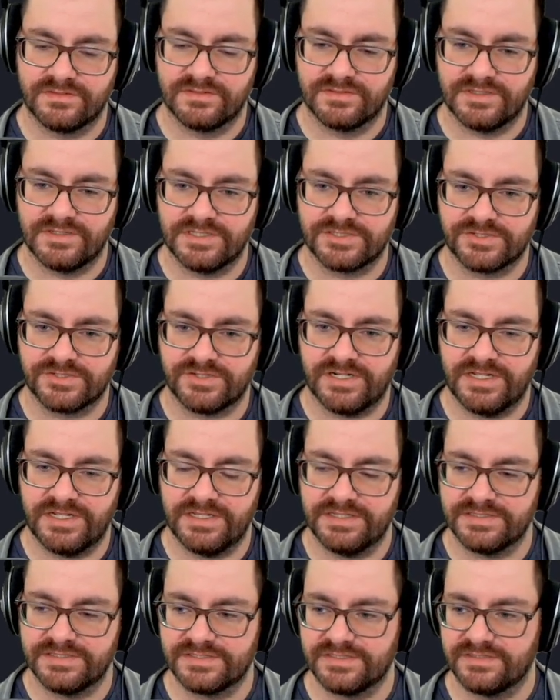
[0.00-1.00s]
a
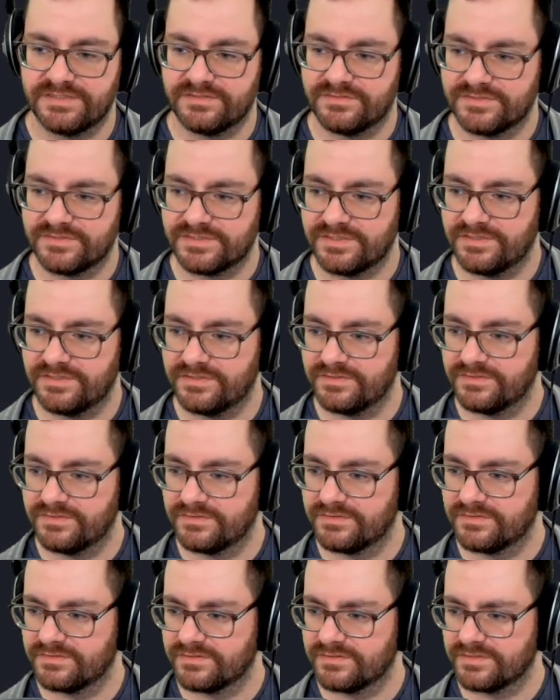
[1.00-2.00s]
try? So
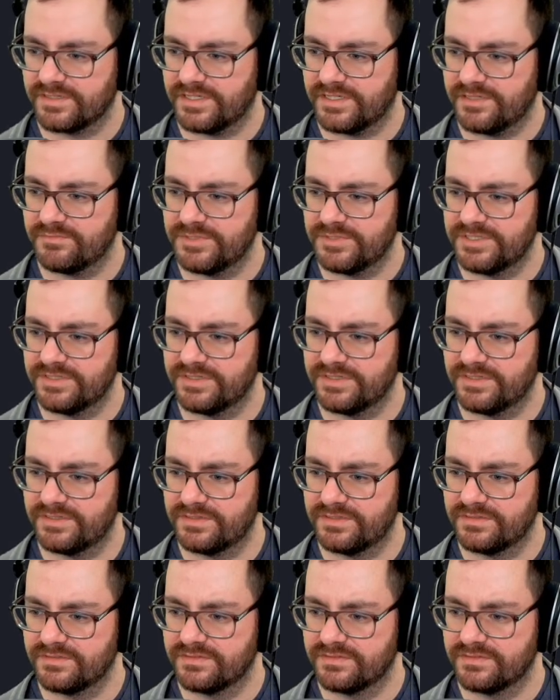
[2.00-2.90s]
can be null.